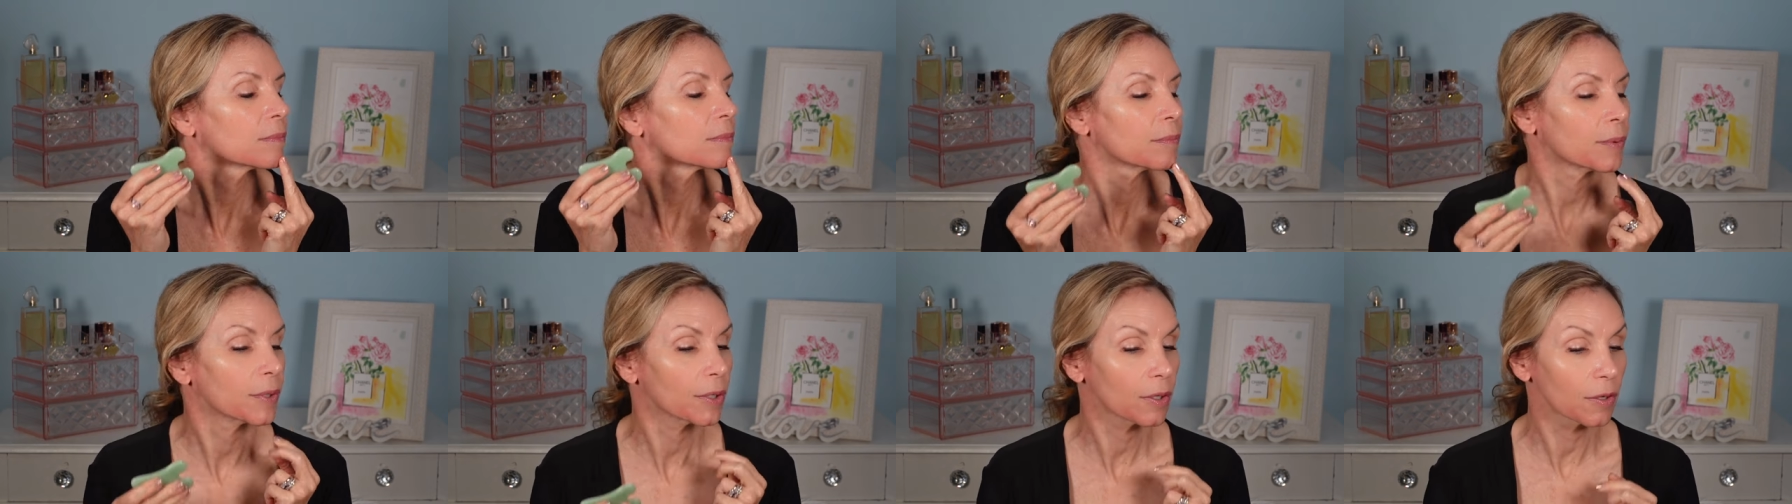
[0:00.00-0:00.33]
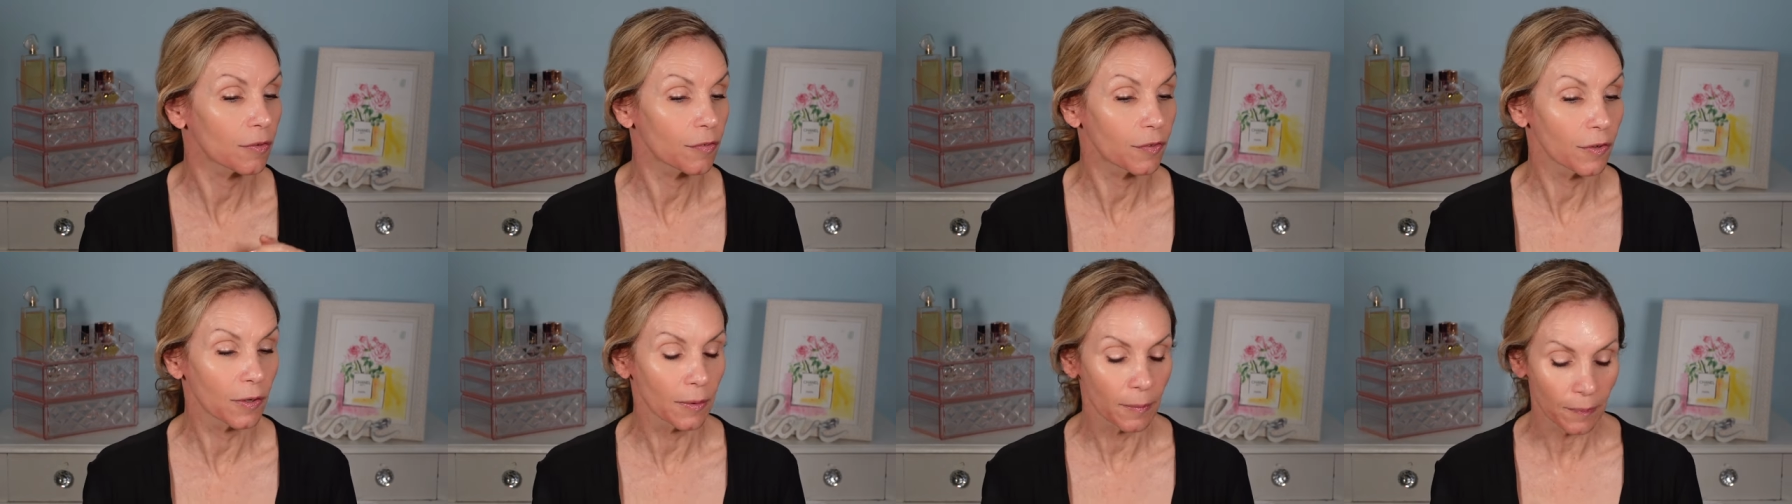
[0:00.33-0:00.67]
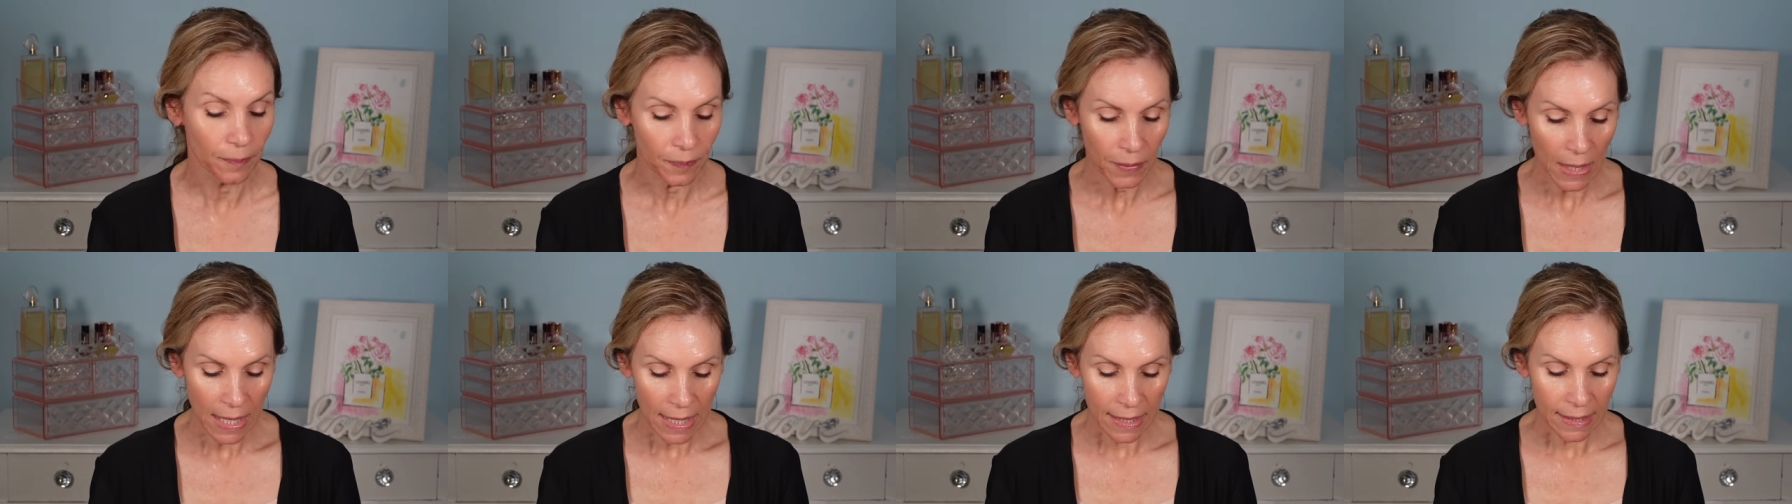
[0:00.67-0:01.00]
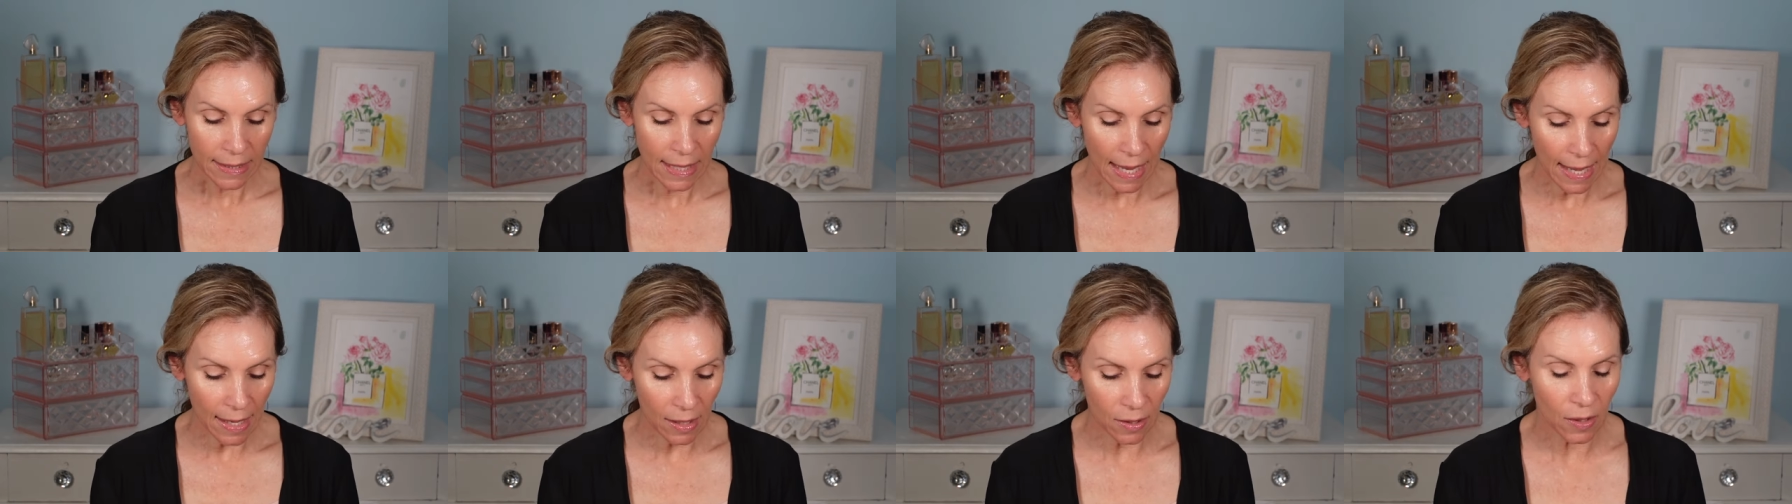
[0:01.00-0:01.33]
Beautiful.
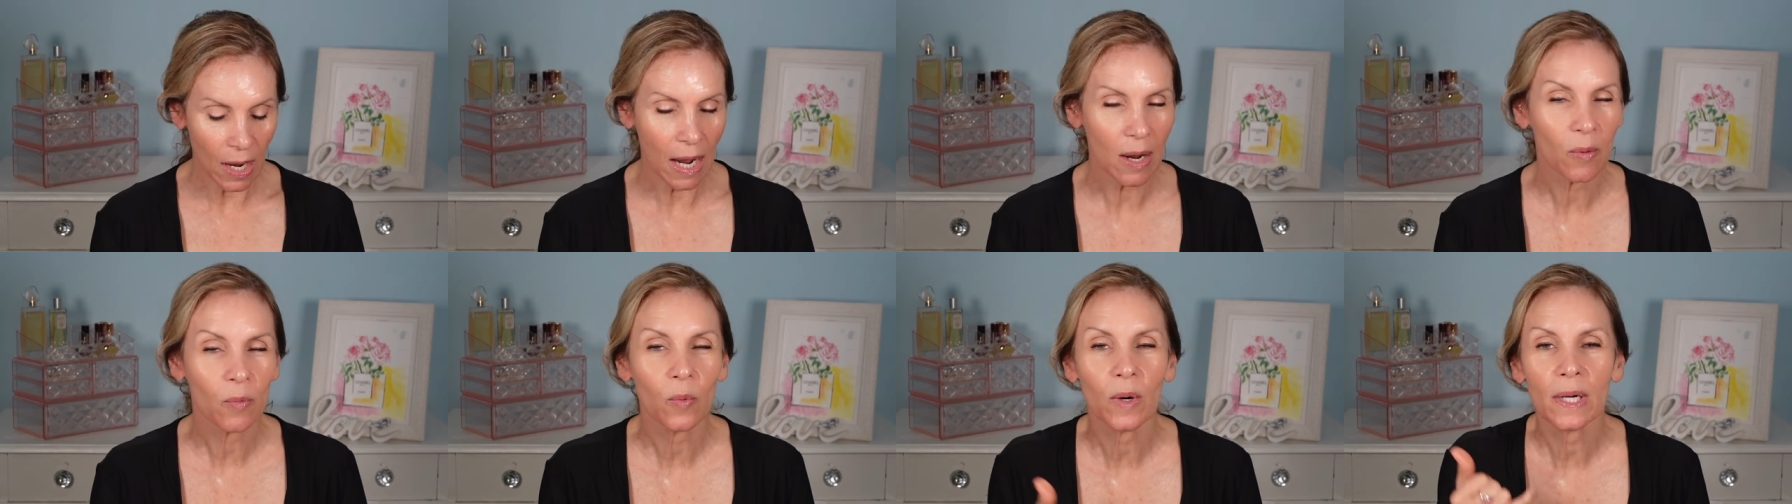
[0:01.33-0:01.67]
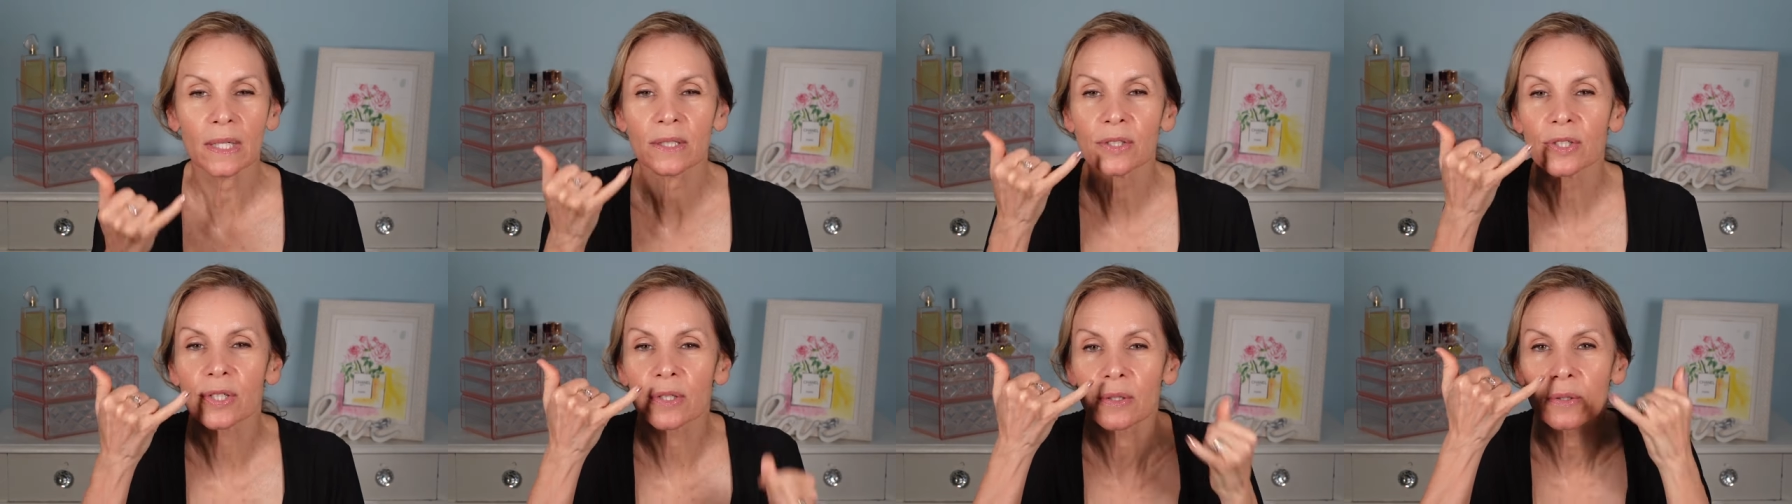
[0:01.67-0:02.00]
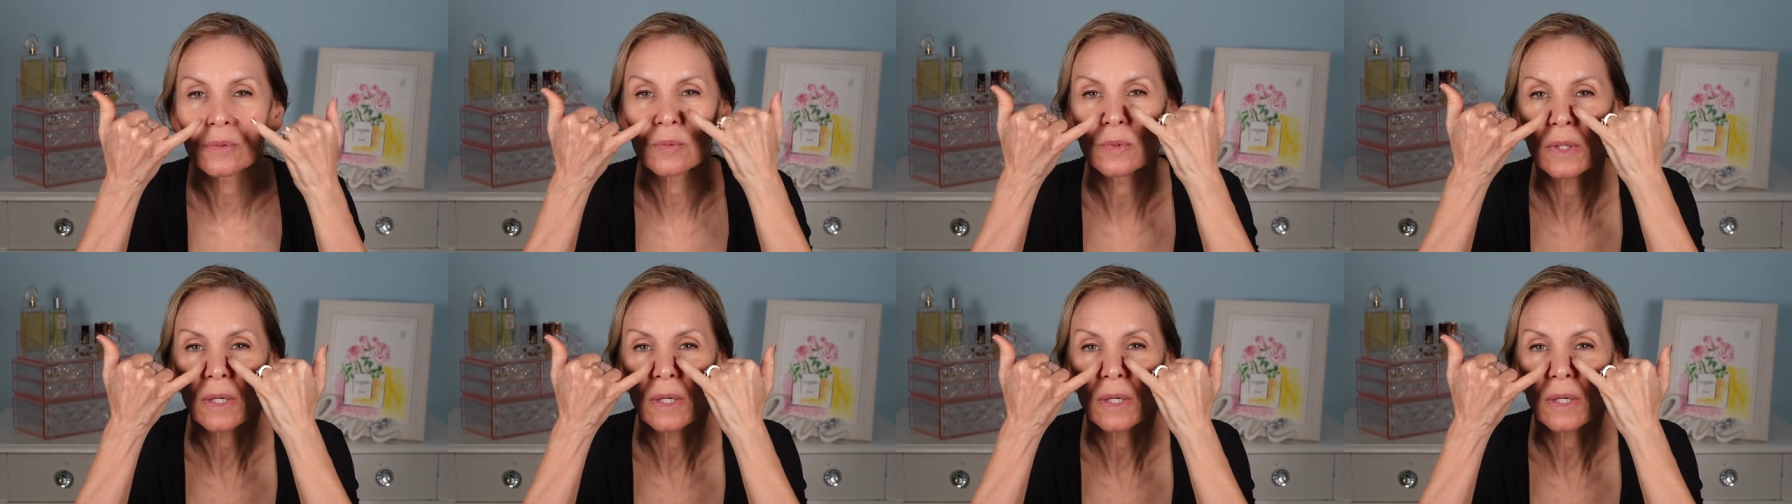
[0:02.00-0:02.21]
Now I want to